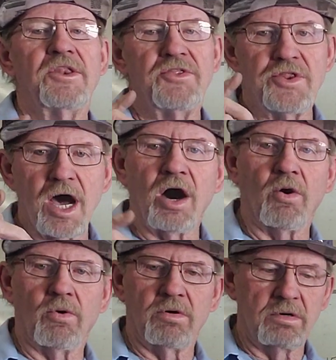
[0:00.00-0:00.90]
No.
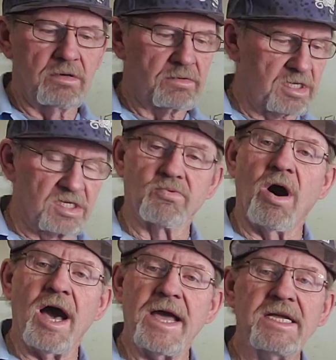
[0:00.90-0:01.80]
Because
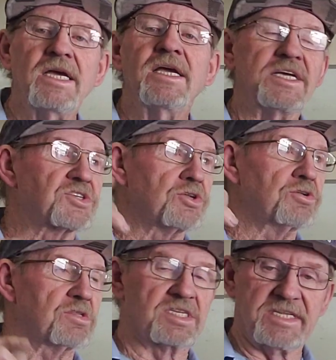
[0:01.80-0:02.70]
why? It's going
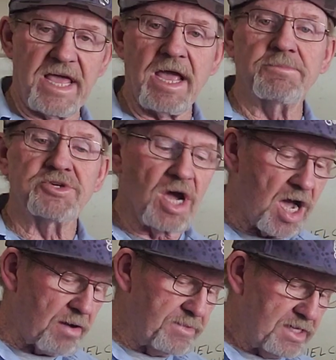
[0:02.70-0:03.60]
to do the same
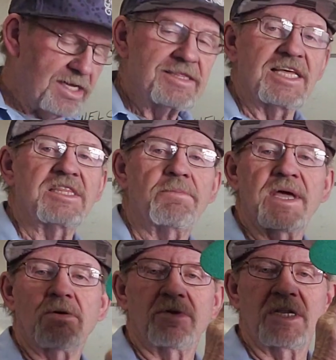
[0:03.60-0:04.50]
job that the
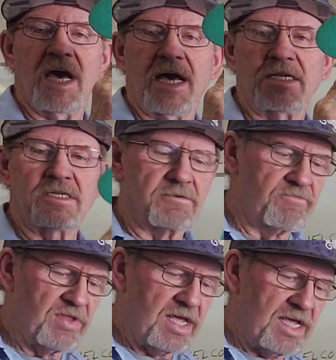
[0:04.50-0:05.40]
big one does.
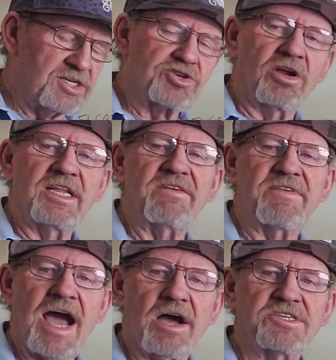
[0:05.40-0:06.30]
It's going to leave
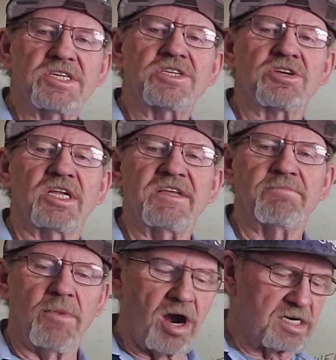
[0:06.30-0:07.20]
gouges, it's going to leave
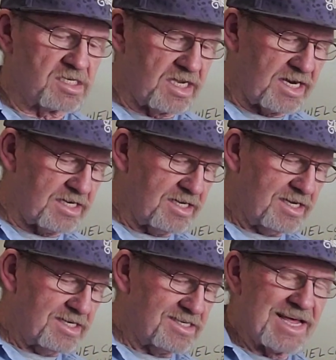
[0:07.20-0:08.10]
marks in it.
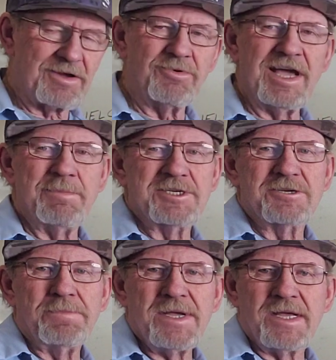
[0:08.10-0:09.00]
It's like, well, hey,
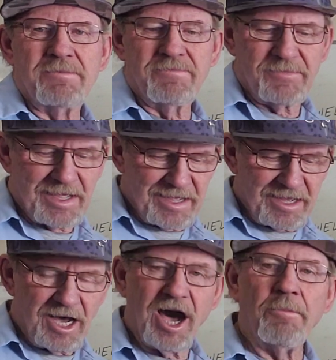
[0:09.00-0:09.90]
Mr. P,
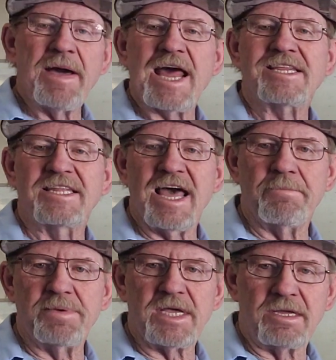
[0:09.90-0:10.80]
how bad can
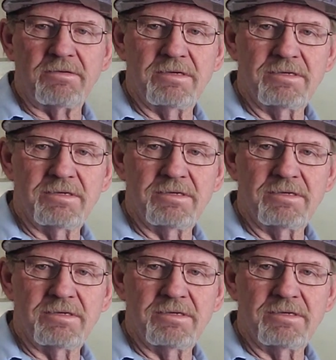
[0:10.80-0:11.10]
that be?